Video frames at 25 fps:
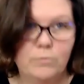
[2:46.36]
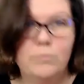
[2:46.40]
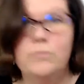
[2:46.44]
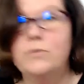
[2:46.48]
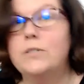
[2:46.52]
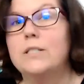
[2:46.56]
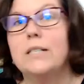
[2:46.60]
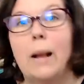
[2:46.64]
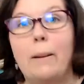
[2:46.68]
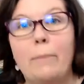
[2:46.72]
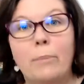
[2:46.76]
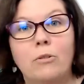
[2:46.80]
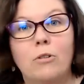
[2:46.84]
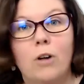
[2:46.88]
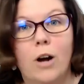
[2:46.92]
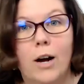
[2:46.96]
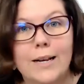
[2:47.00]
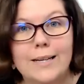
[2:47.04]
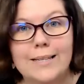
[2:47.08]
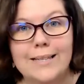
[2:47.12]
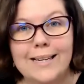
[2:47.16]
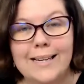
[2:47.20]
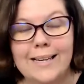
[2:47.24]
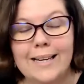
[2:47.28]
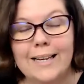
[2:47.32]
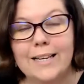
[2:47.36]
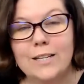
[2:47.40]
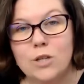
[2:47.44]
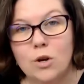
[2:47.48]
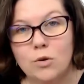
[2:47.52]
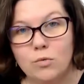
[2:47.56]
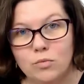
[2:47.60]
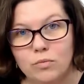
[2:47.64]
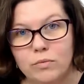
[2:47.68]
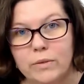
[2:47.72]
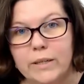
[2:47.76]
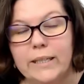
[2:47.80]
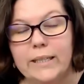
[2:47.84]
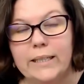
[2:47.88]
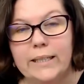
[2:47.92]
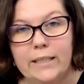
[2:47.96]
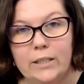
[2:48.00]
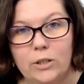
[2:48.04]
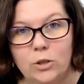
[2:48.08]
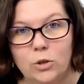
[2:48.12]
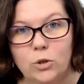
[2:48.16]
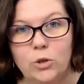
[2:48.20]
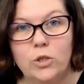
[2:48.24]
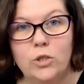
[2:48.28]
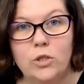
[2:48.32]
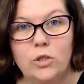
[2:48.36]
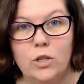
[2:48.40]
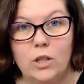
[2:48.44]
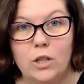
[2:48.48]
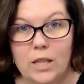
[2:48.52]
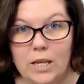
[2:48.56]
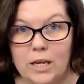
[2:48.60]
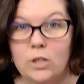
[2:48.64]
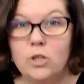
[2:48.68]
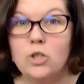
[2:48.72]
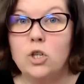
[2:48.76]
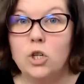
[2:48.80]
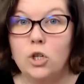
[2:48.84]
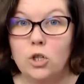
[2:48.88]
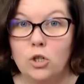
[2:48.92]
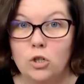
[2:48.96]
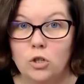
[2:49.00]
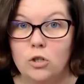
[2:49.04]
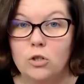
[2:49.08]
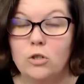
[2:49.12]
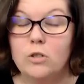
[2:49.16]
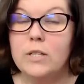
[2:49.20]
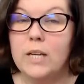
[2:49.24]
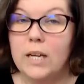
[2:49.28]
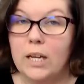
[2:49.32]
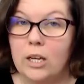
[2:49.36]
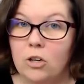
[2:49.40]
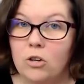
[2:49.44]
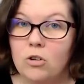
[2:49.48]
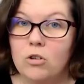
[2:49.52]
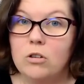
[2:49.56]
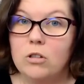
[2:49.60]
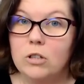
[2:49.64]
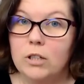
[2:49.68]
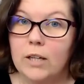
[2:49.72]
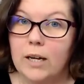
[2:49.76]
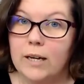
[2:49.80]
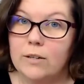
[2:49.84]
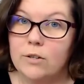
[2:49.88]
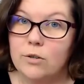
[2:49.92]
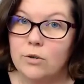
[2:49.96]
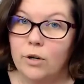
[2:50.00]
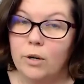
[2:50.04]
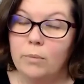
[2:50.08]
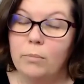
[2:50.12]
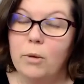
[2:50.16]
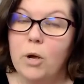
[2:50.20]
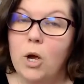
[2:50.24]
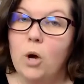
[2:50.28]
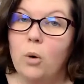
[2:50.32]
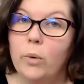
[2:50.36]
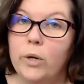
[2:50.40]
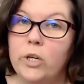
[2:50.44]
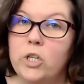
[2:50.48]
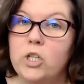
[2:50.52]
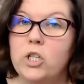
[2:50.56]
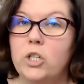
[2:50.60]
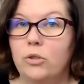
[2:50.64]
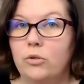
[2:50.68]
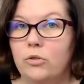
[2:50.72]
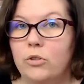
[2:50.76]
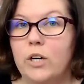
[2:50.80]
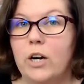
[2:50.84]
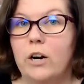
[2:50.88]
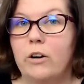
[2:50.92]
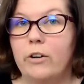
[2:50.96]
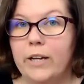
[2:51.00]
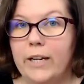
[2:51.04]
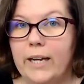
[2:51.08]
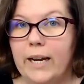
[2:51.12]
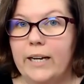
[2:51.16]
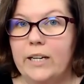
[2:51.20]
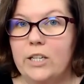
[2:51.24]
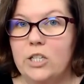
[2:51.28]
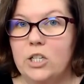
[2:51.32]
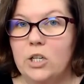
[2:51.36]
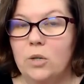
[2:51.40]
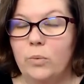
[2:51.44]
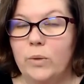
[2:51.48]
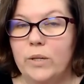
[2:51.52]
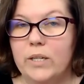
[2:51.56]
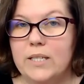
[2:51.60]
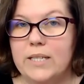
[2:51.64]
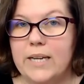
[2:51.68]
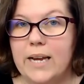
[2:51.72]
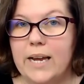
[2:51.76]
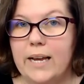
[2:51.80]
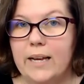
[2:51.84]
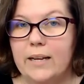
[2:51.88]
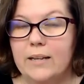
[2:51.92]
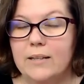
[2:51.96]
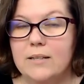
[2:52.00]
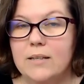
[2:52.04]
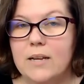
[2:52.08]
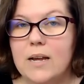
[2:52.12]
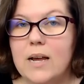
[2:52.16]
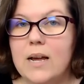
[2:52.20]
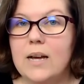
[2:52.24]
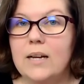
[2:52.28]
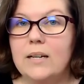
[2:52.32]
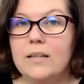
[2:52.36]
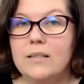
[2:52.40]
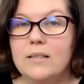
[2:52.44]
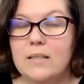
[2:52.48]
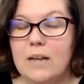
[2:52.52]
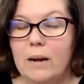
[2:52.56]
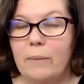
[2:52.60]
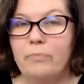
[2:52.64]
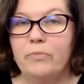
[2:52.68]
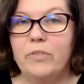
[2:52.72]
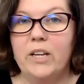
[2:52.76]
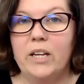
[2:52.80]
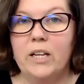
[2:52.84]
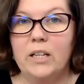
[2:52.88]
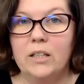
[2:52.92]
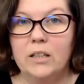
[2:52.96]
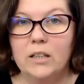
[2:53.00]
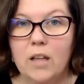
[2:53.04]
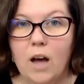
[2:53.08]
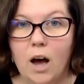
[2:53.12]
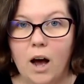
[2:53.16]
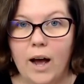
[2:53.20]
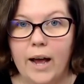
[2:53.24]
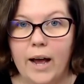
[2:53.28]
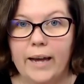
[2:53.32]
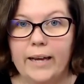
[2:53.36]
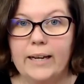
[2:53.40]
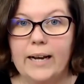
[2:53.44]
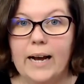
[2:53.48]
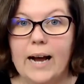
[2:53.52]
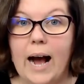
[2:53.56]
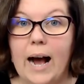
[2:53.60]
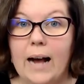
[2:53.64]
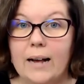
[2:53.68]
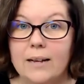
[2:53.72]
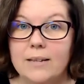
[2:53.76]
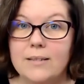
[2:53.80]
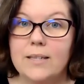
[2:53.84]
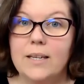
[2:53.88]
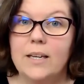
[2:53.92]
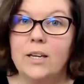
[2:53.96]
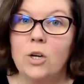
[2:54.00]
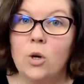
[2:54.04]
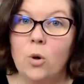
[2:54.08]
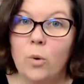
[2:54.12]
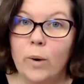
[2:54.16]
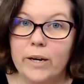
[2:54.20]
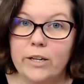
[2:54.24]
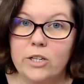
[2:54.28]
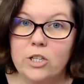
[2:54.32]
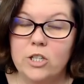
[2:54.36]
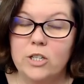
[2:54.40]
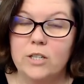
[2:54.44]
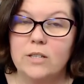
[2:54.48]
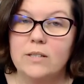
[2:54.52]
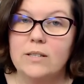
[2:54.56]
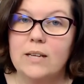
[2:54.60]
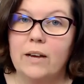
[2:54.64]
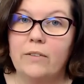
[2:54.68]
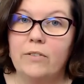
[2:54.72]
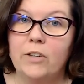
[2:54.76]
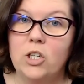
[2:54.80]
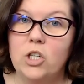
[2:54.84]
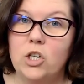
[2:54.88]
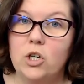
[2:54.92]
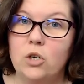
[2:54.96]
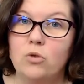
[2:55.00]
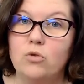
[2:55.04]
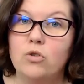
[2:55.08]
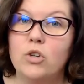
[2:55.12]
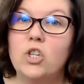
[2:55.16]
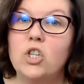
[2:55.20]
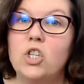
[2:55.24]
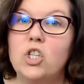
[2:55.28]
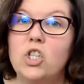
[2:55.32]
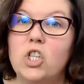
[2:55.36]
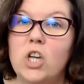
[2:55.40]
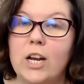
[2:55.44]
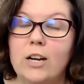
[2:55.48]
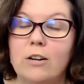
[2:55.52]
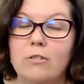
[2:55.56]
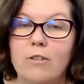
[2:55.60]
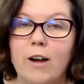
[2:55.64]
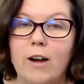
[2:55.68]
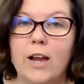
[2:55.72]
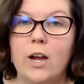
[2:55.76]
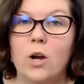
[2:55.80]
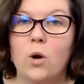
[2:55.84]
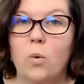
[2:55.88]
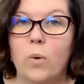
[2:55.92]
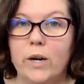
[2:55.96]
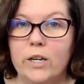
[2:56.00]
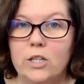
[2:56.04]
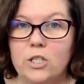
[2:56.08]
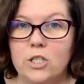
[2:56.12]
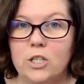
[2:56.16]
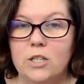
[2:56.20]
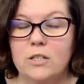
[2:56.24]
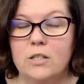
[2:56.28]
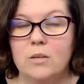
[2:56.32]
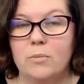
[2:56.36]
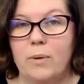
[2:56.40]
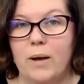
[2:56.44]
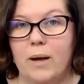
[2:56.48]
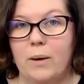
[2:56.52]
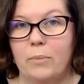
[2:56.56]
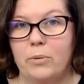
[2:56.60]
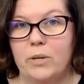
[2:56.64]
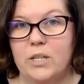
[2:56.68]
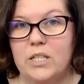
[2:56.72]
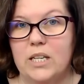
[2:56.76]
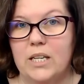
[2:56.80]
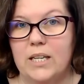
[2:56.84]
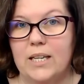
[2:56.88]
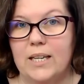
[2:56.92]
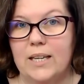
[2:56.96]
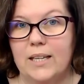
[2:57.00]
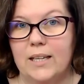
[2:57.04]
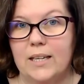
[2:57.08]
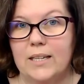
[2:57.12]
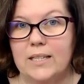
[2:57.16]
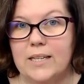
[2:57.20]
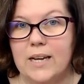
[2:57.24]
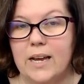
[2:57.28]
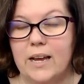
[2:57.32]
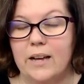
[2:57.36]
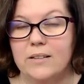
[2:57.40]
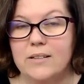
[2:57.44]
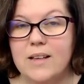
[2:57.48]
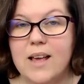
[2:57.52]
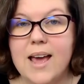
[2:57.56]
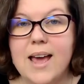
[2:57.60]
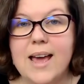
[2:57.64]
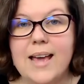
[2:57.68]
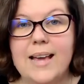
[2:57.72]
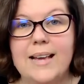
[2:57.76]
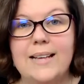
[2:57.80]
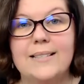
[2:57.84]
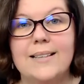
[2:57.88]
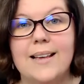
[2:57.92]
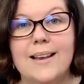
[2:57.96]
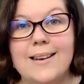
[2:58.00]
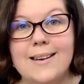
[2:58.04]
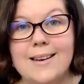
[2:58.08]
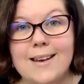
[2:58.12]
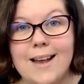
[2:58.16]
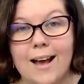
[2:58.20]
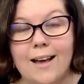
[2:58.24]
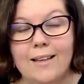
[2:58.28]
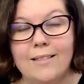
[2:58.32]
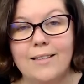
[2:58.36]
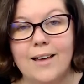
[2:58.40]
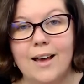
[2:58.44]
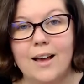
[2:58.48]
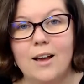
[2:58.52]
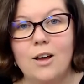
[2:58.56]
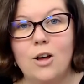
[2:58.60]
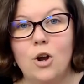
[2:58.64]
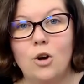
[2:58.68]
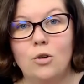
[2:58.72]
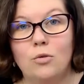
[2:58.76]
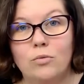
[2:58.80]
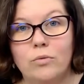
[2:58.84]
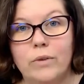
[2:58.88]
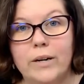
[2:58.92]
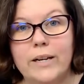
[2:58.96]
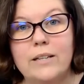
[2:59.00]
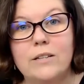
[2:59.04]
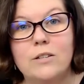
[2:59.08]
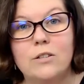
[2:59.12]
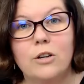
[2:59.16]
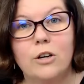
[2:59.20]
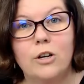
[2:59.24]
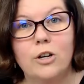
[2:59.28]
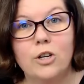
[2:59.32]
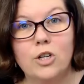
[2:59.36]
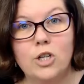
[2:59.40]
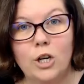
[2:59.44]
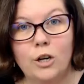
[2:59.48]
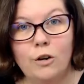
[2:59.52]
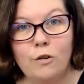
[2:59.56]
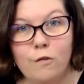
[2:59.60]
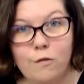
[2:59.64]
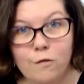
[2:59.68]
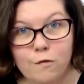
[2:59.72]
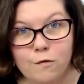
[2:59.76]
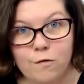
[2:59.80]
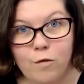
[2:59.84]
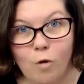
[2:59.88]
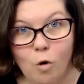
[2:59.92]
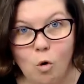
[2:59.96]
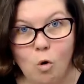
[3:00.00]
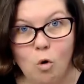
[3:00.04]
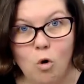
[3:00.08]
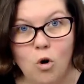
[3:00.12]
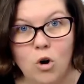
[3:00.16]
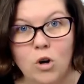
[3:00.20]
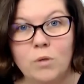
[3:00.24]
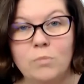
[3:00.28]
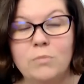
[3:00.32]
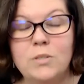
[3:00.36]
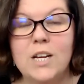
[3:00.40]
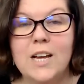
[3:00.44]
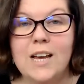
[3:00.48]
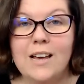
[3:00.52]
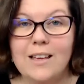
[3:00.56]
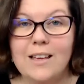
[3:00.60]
summarizing is a really good thing to use in your classroom when children are engaging with text. Something like asking questions, having children generate questions about particular text is another research-informed